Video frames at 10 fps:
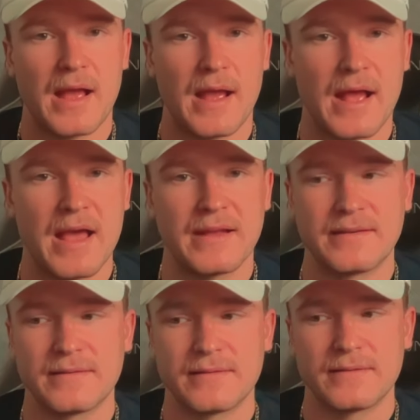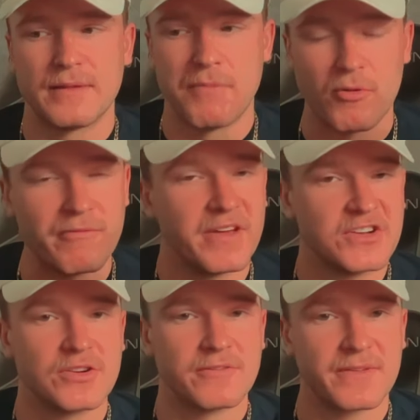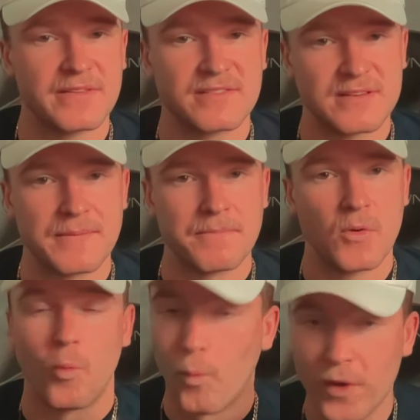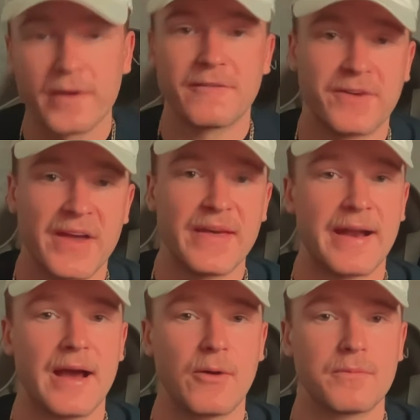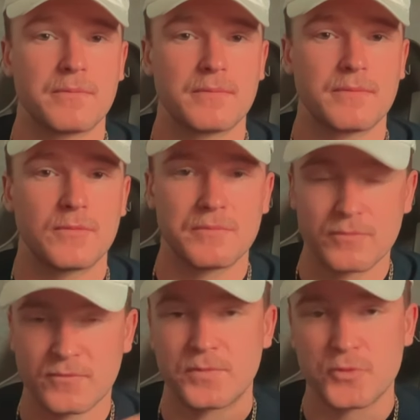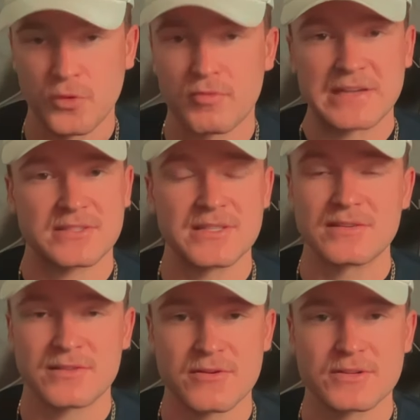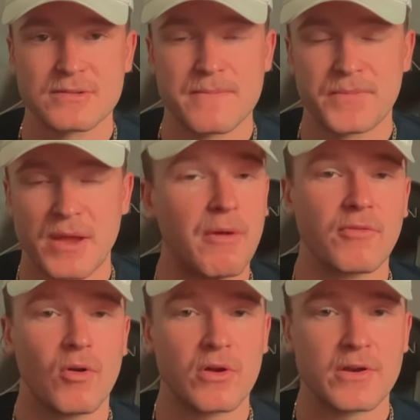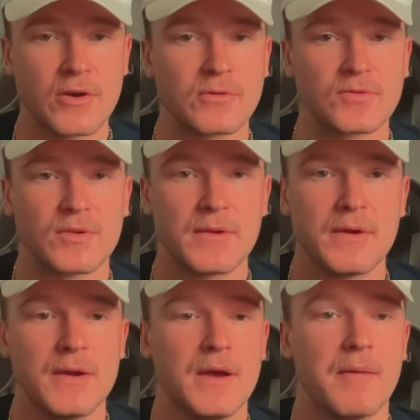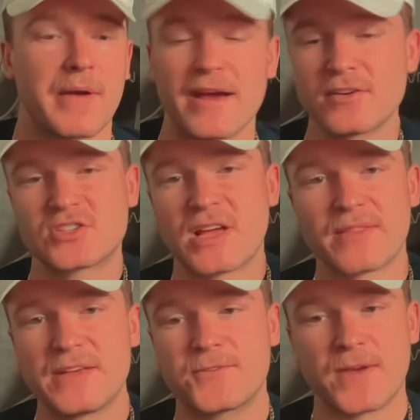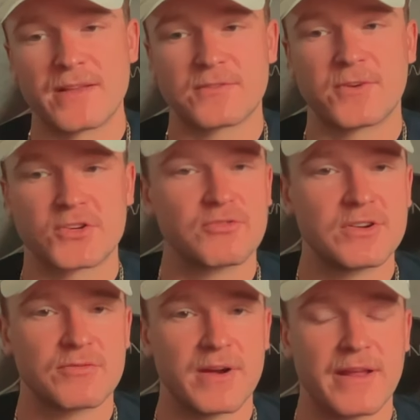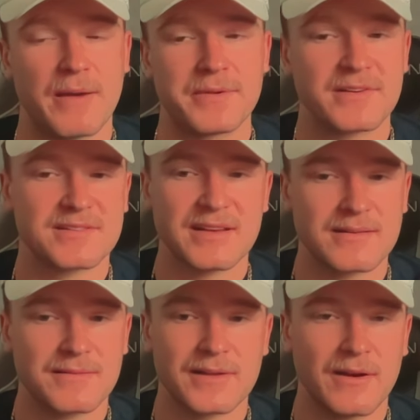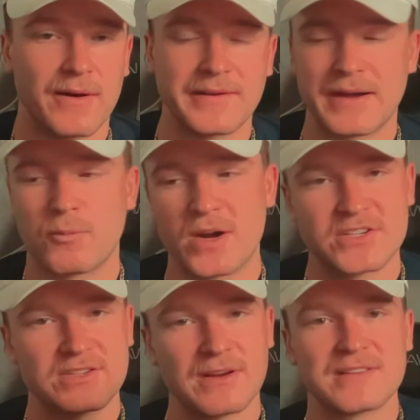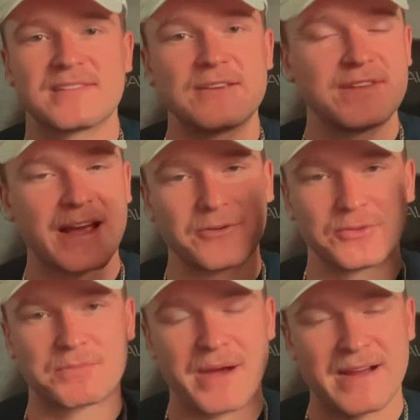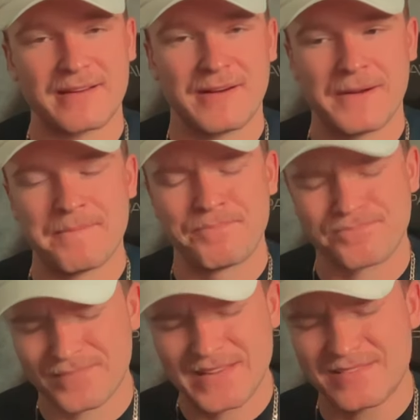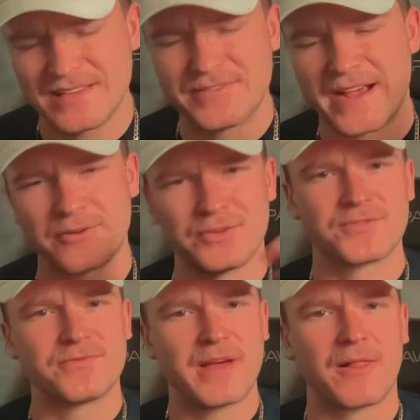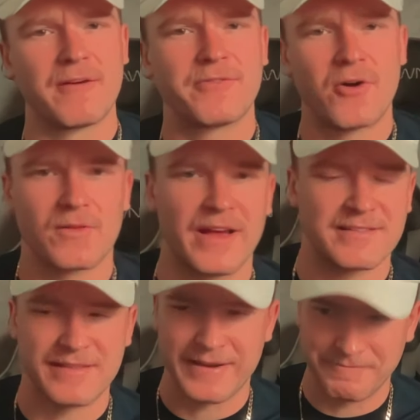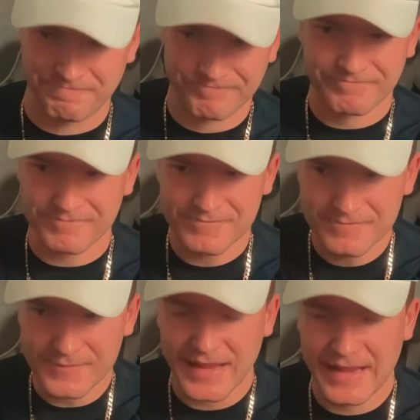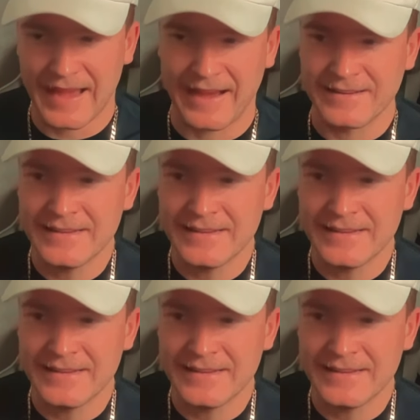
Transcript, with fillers: and the motivation for this team? We're going to find that out through the rest of this series, however long it goes. But I understand Leafs fans' frustration right now because, like, you know, I, I watched uh, Steve Dangle's pod, uh, Steve Dangle's L F R last night, and